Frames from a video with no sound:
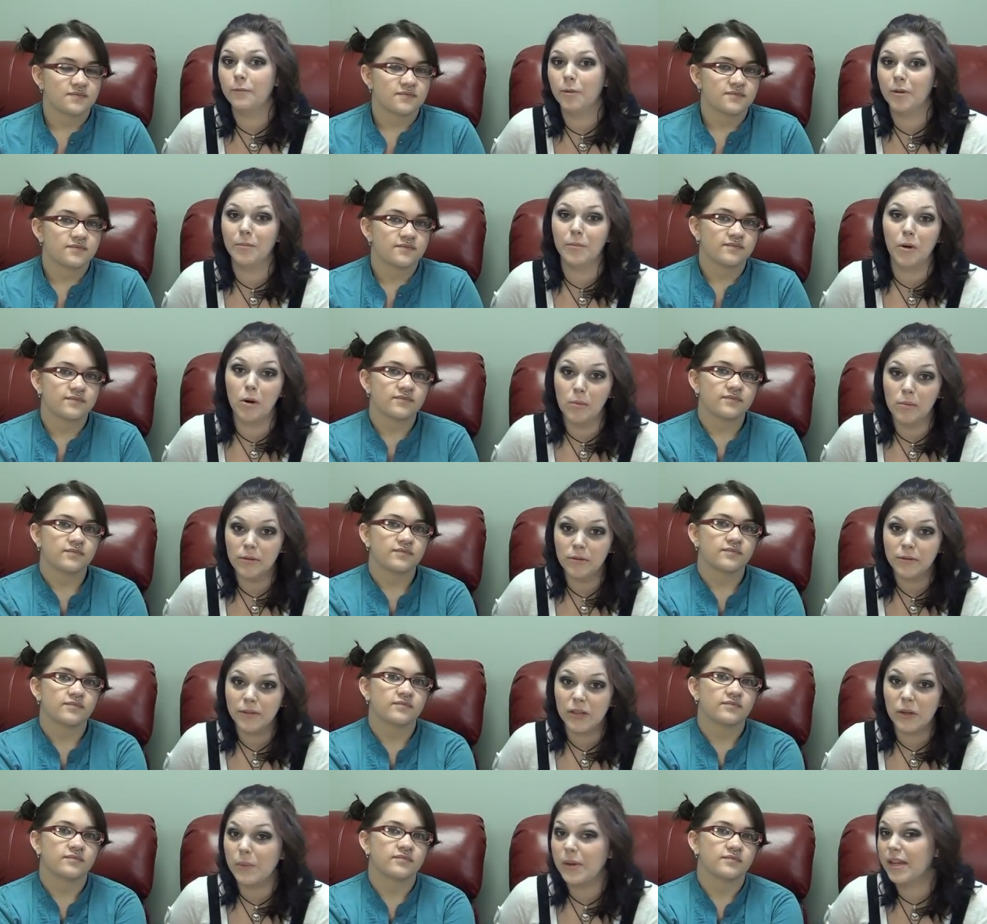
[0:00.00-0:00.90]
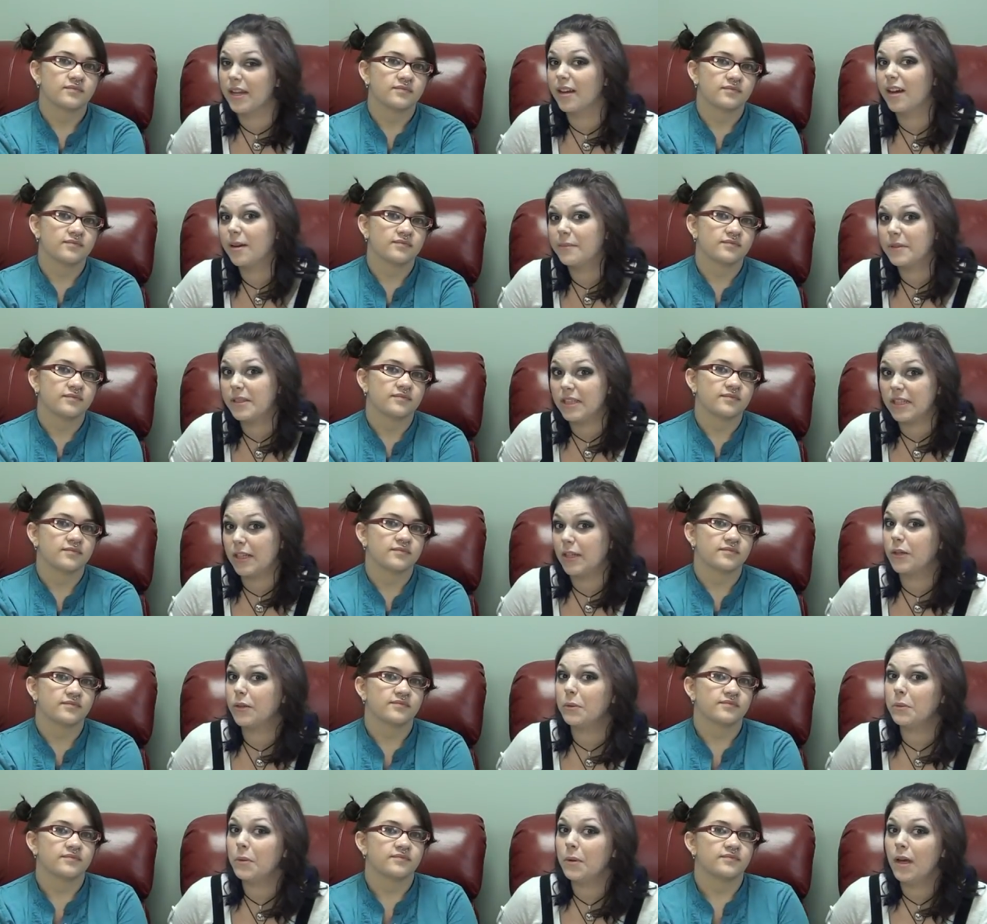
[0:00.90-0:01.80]
Speaker 1: We're mobile, so we can come to
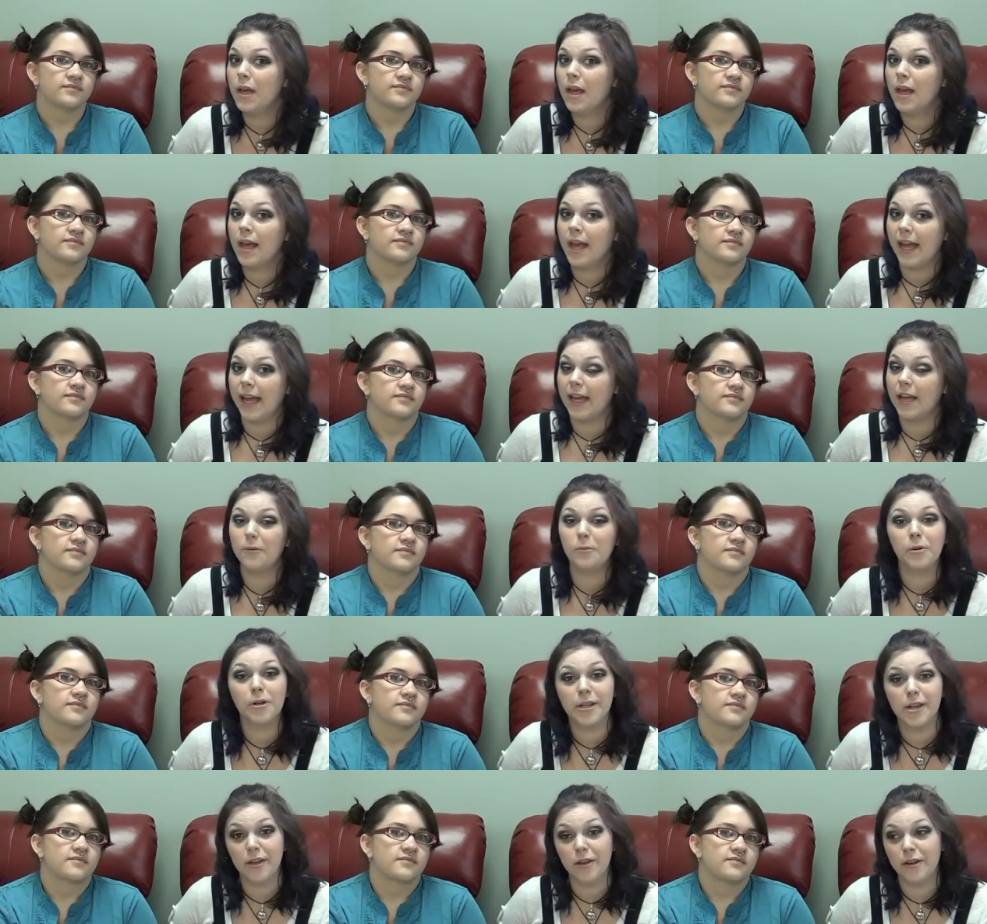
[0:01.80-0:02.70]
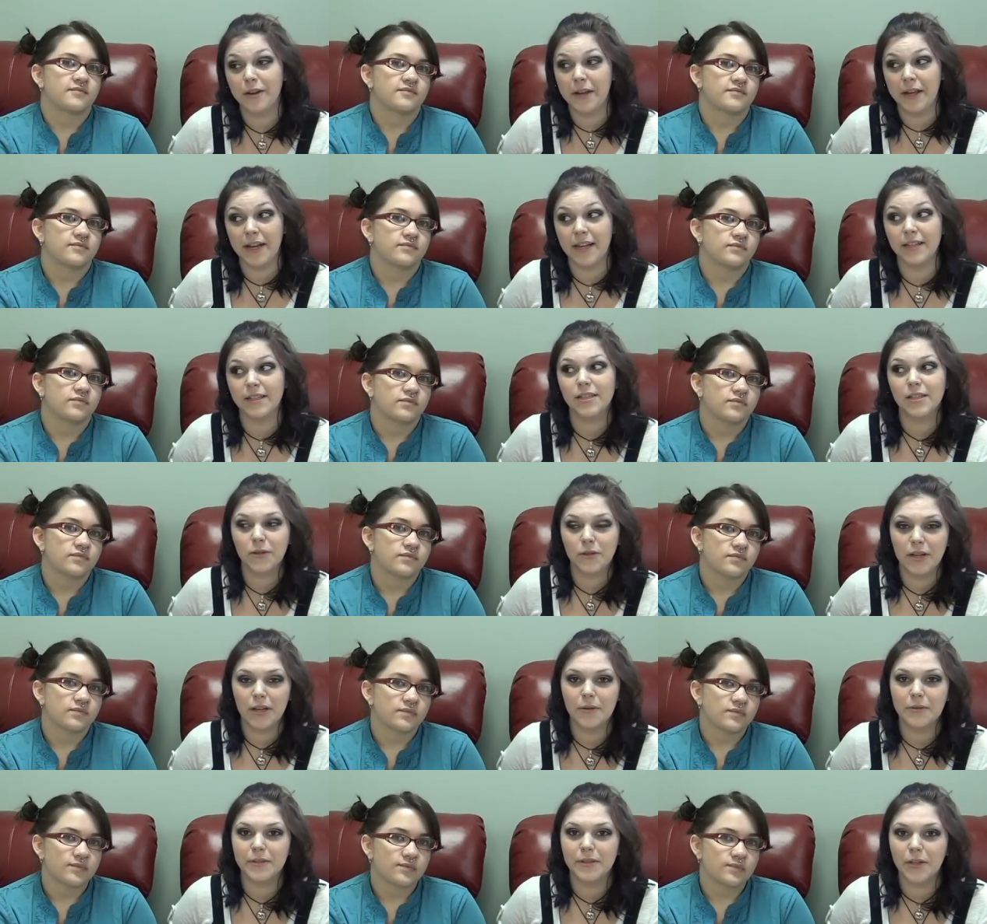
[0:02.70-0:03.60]
you, and working on getting a
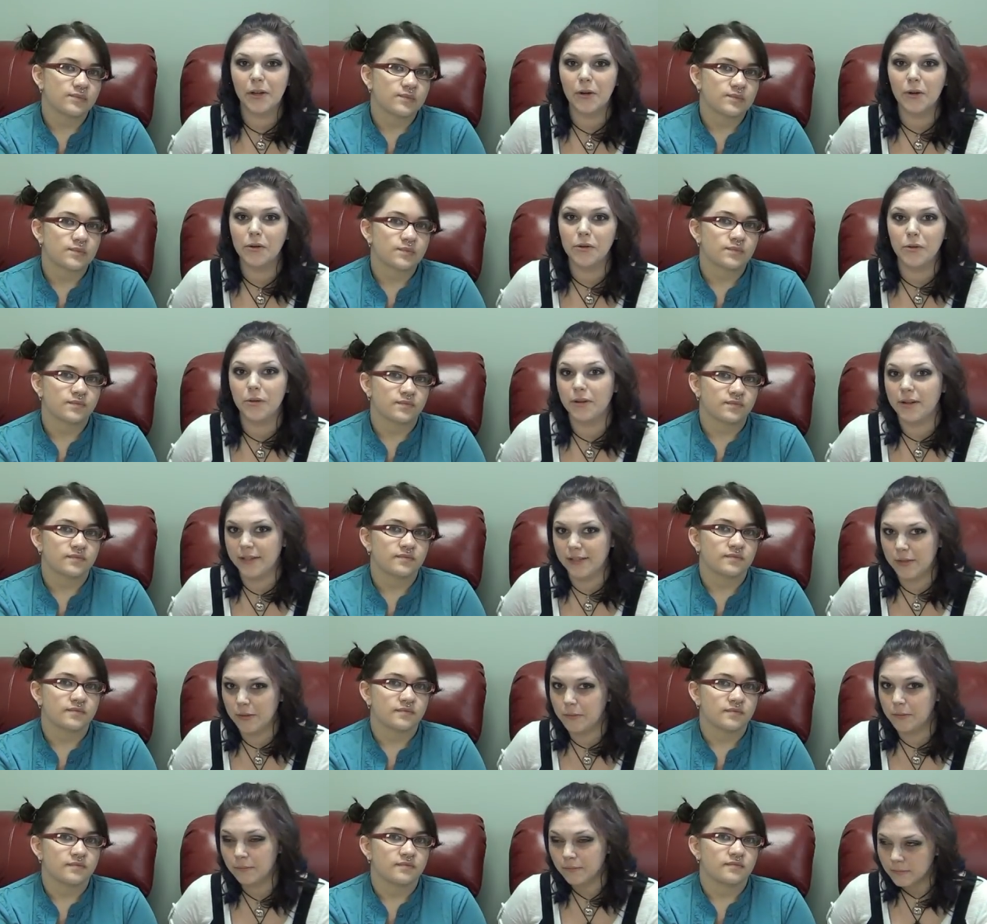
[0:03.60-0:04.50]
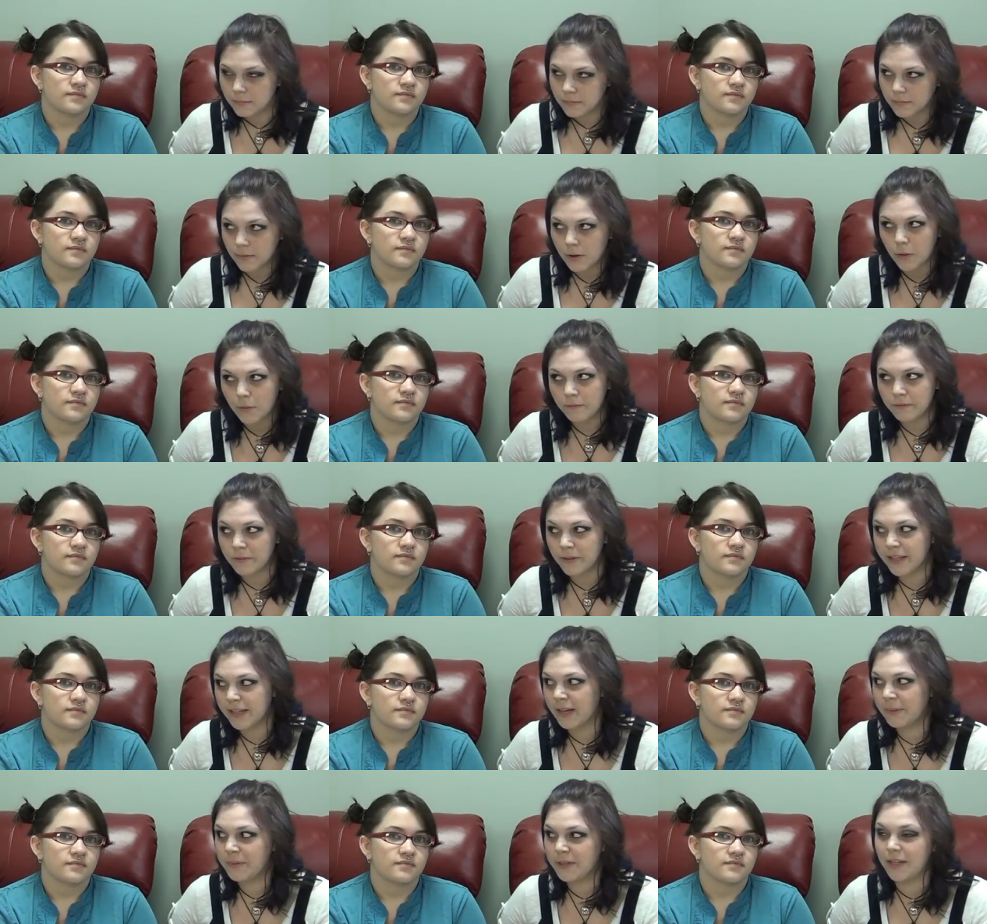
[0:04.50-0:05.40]
studio, so you can also hopefully
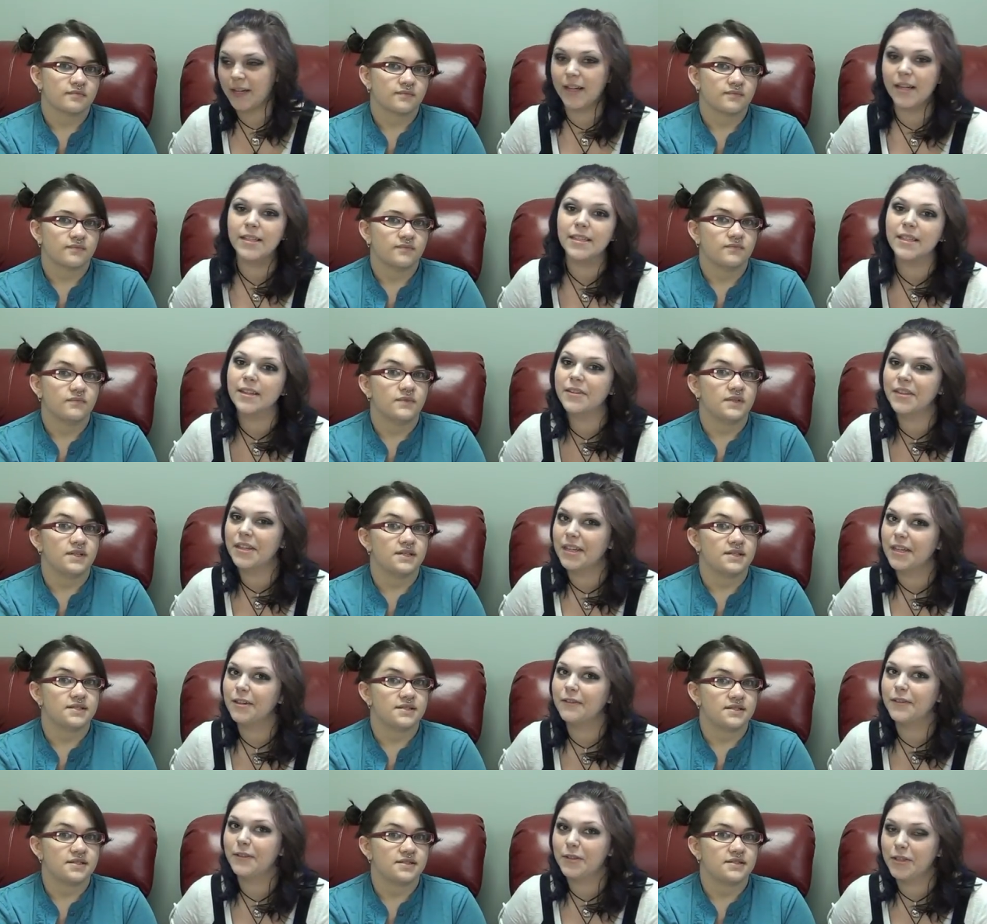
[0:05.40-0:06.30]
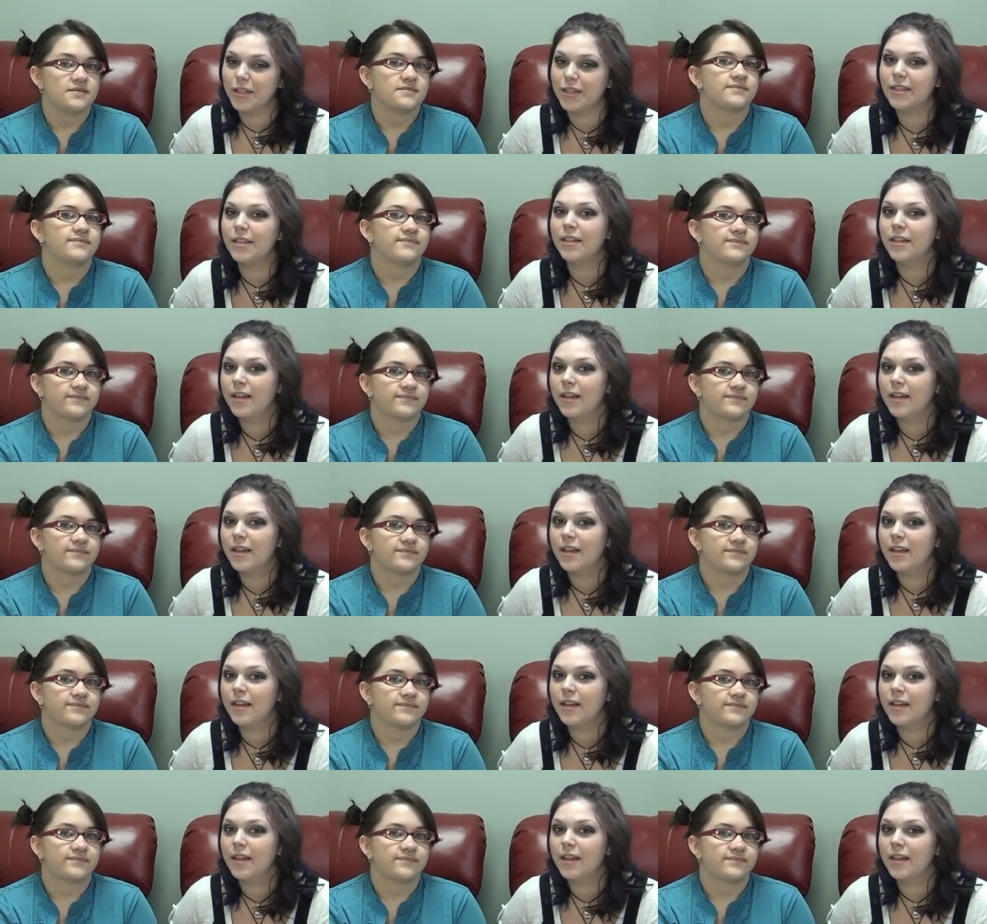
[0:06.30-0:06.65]
come to us in the near future.